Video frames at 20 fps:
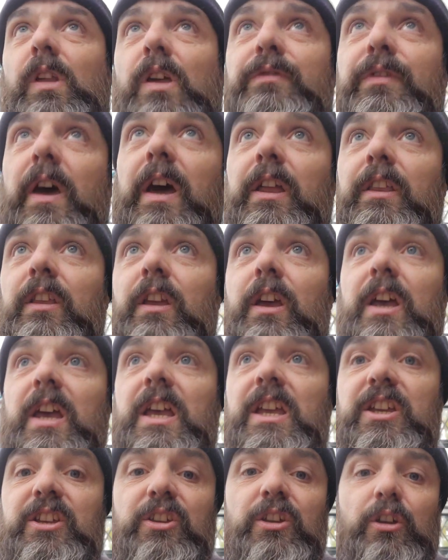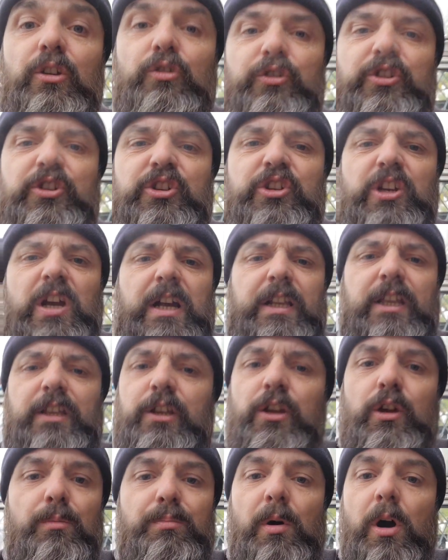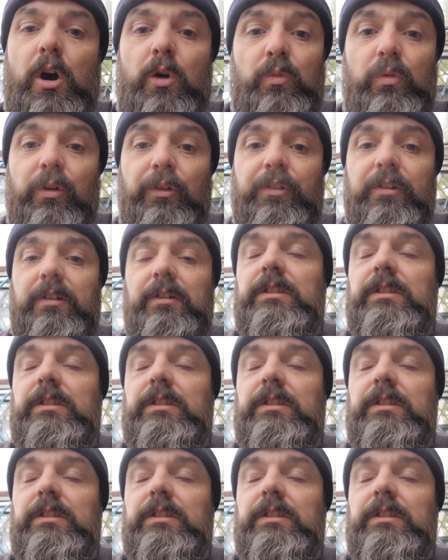than a good shiny new pot would.